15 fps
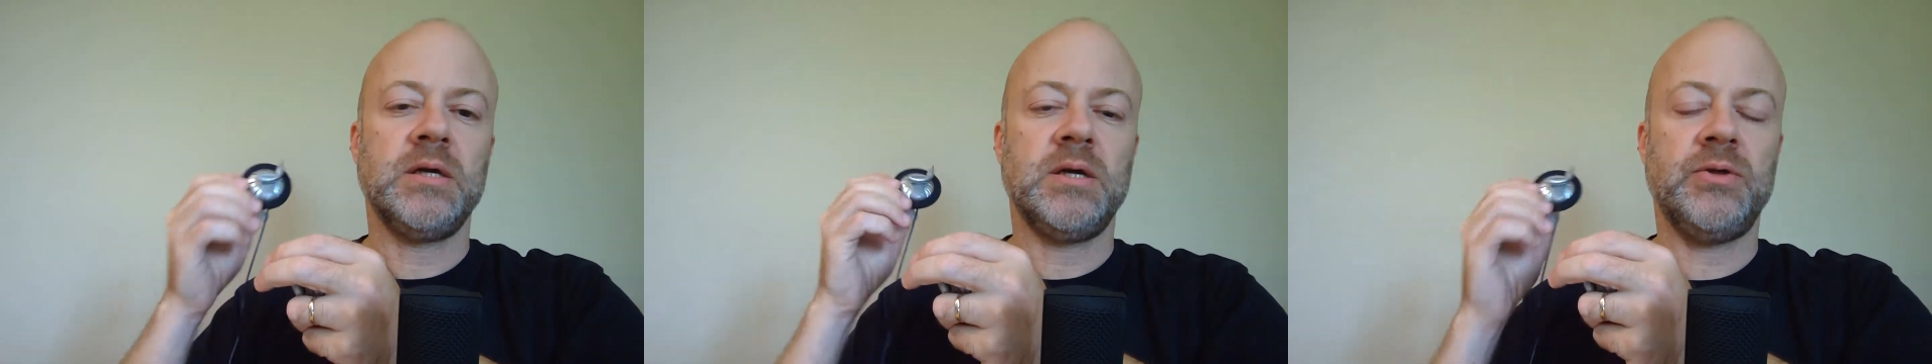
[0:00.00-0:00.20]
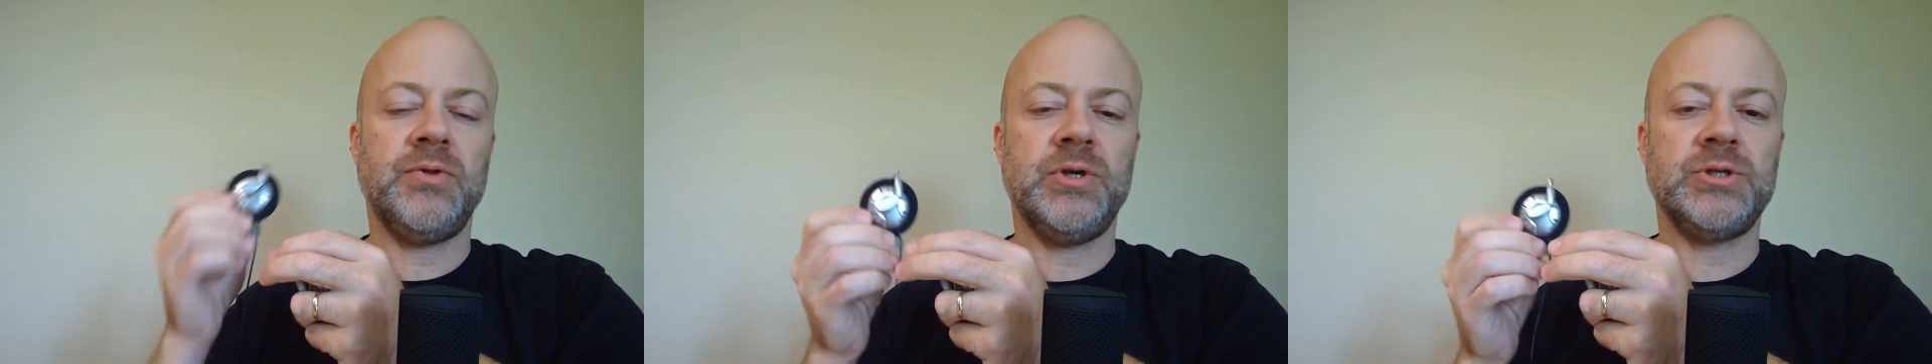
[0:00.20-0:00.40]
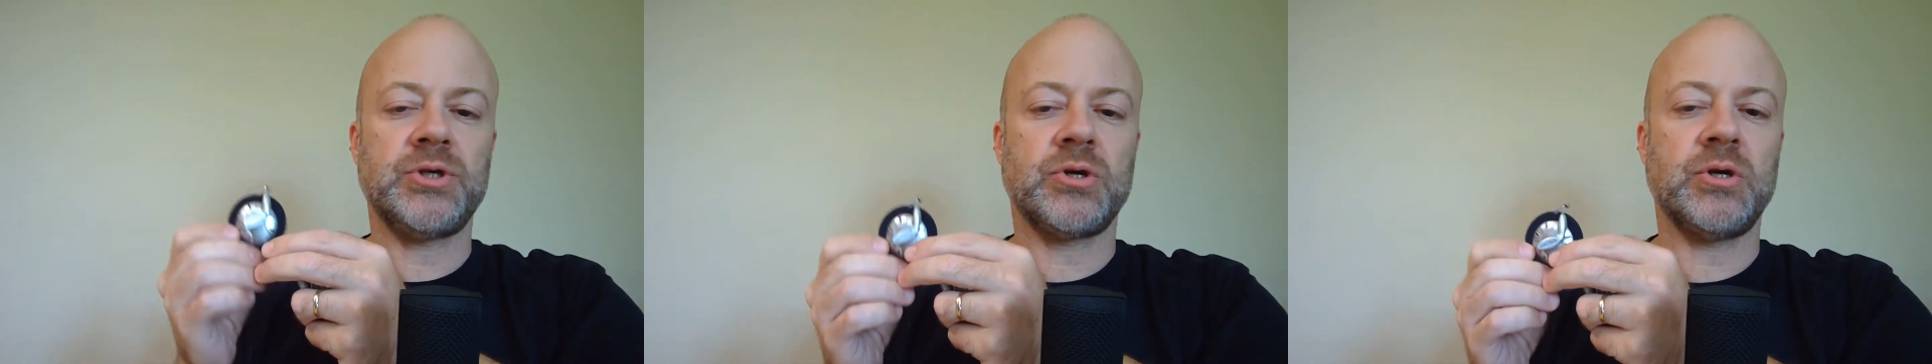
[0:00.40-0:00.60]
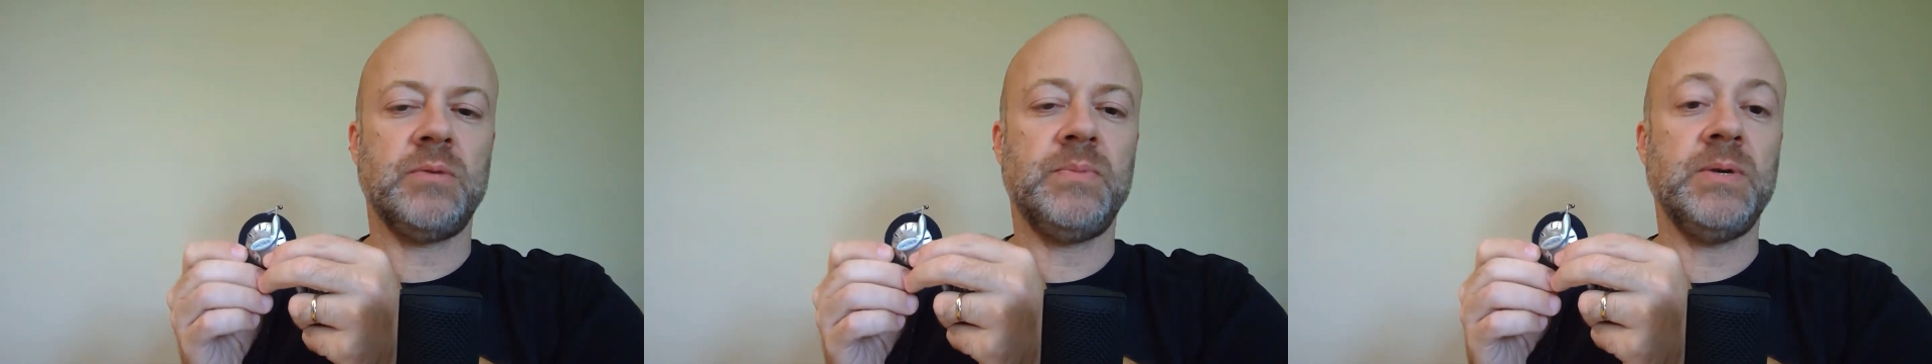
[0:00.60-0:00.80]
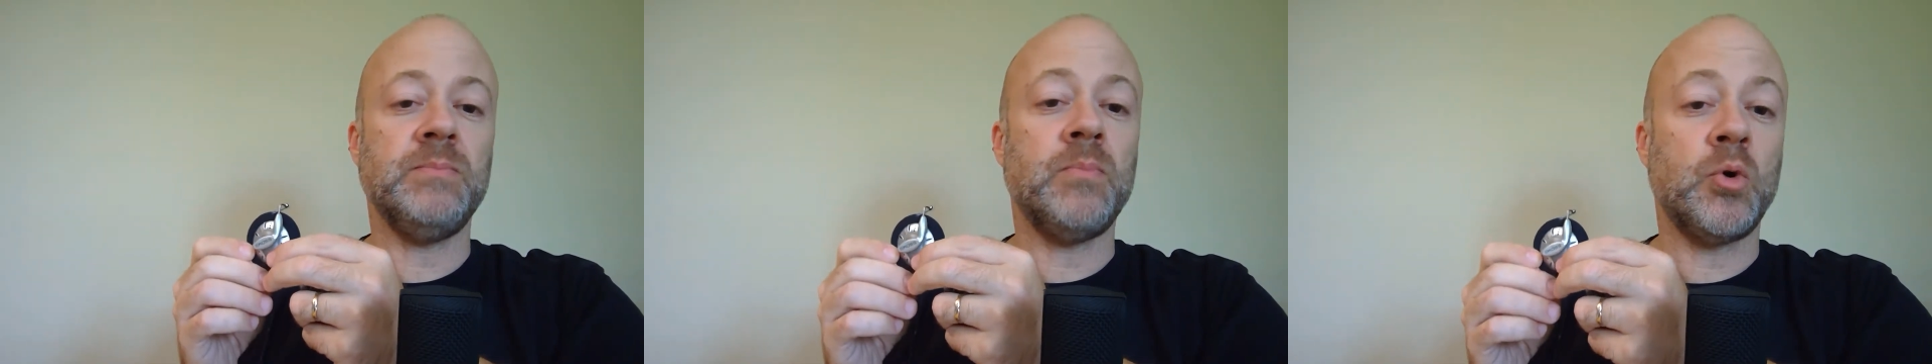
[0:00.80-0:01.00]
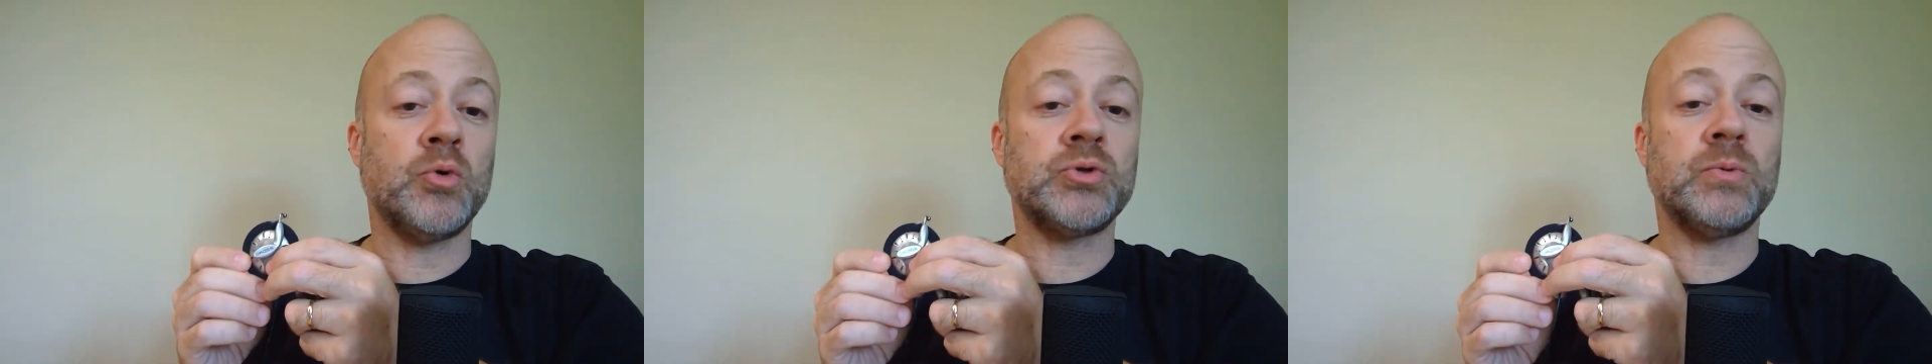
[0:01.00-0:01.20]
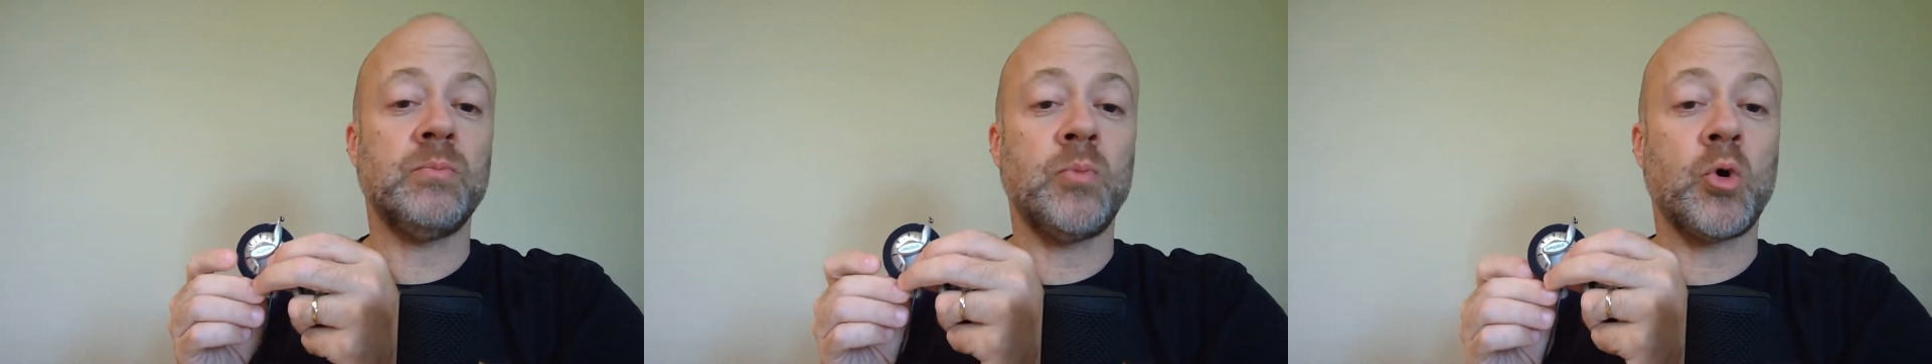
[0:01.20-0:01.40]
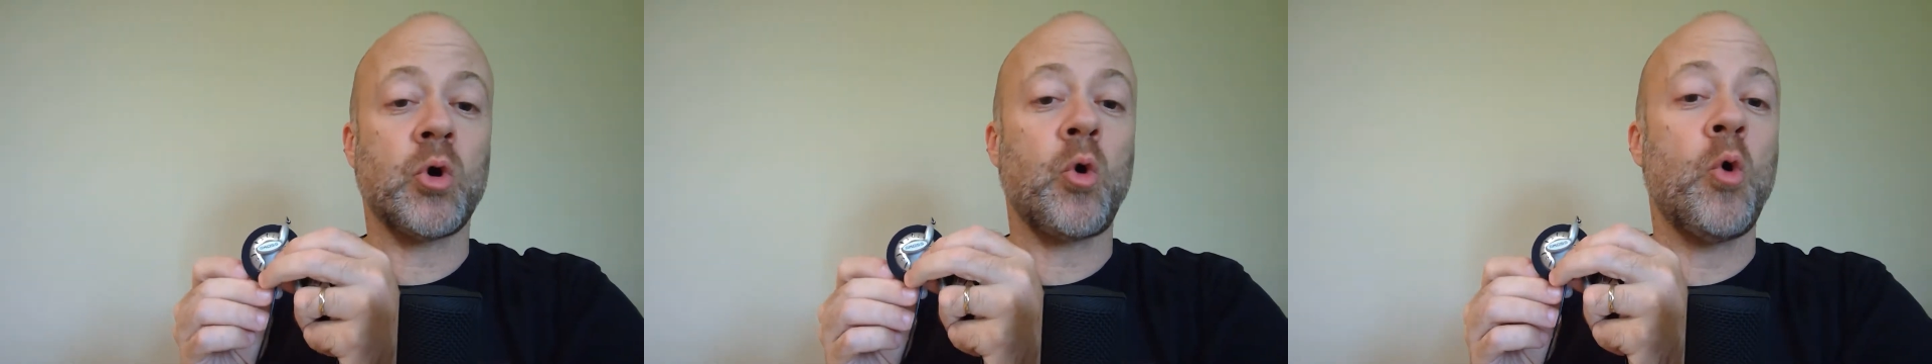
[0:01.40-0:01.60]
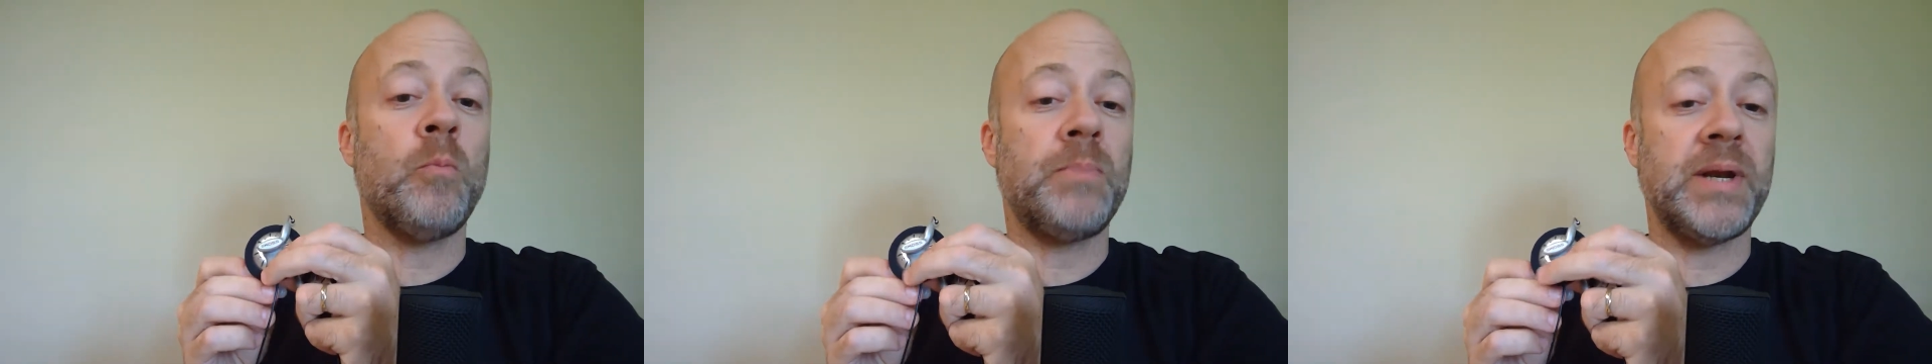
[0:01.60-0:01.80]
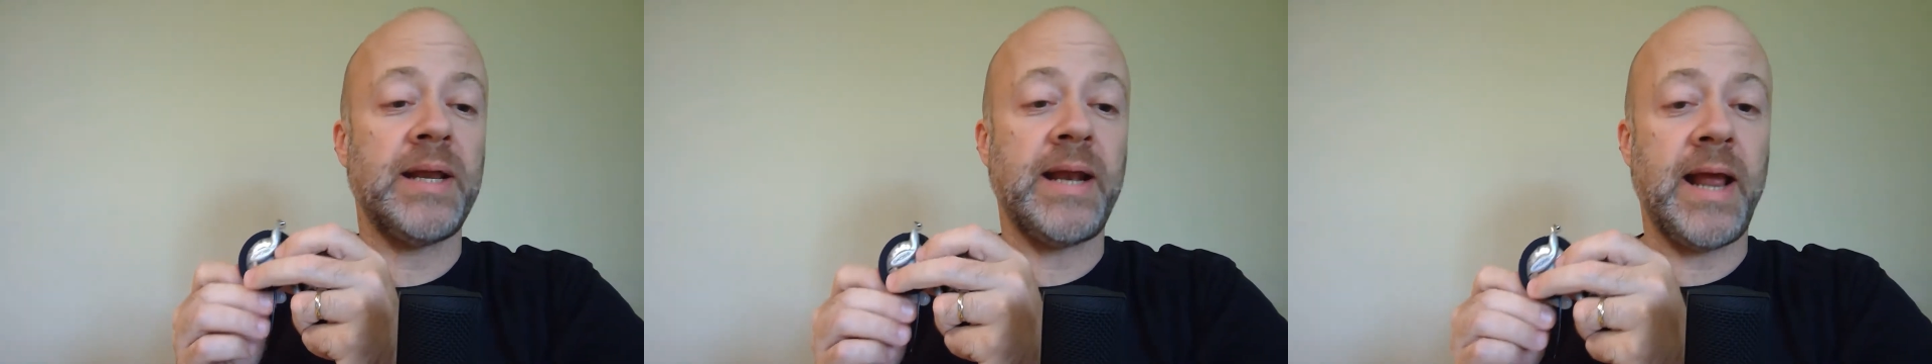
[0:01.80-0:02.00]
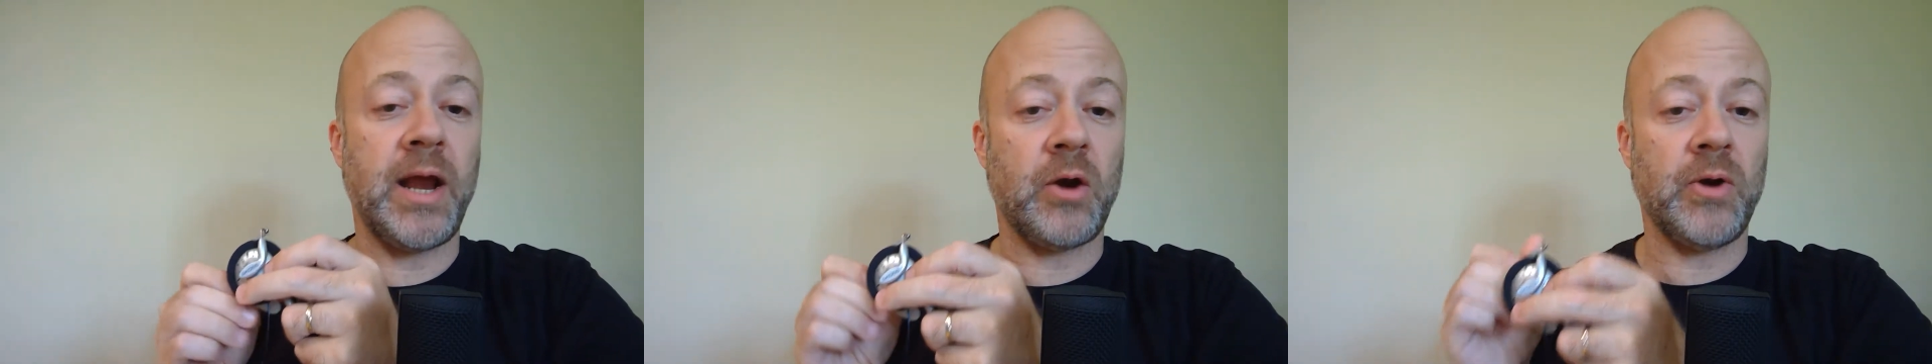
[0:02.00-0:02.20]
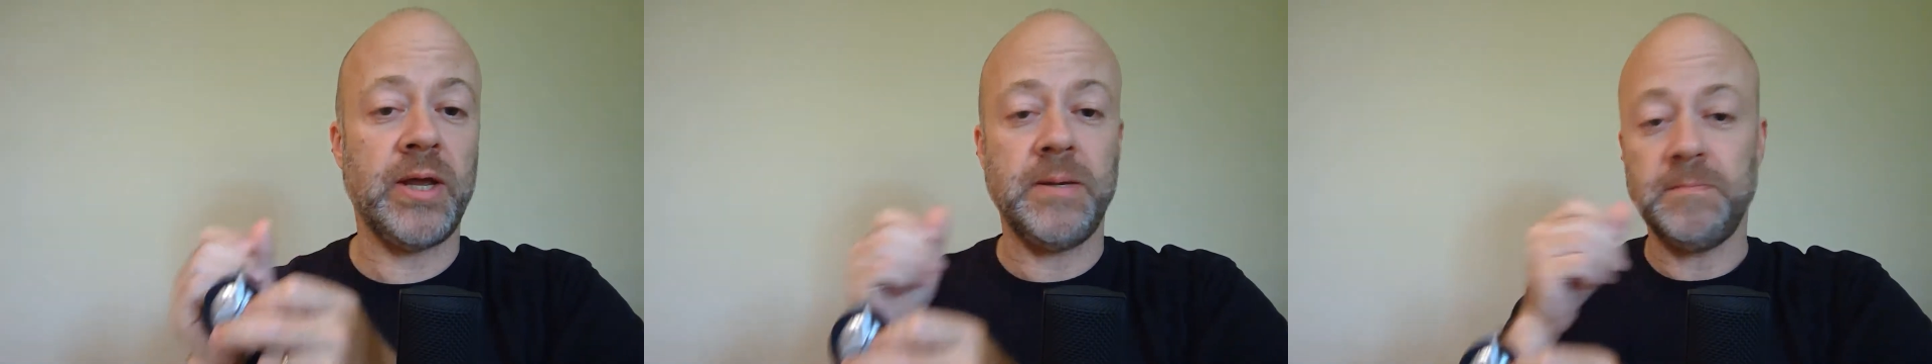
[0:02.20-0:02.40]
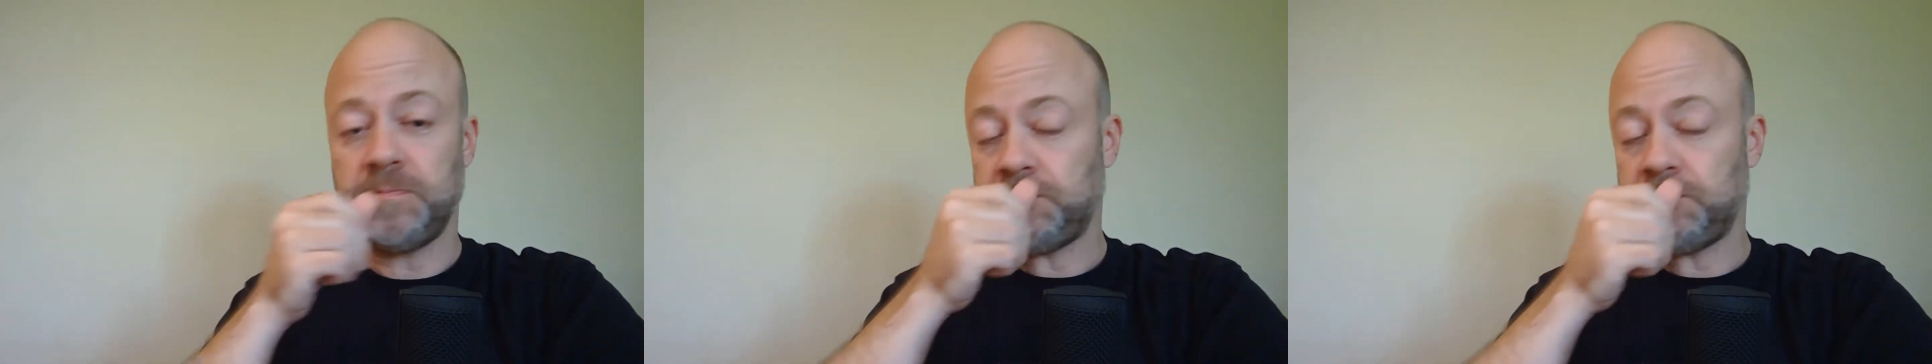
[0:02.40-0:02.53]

and these are going to be more open and airy.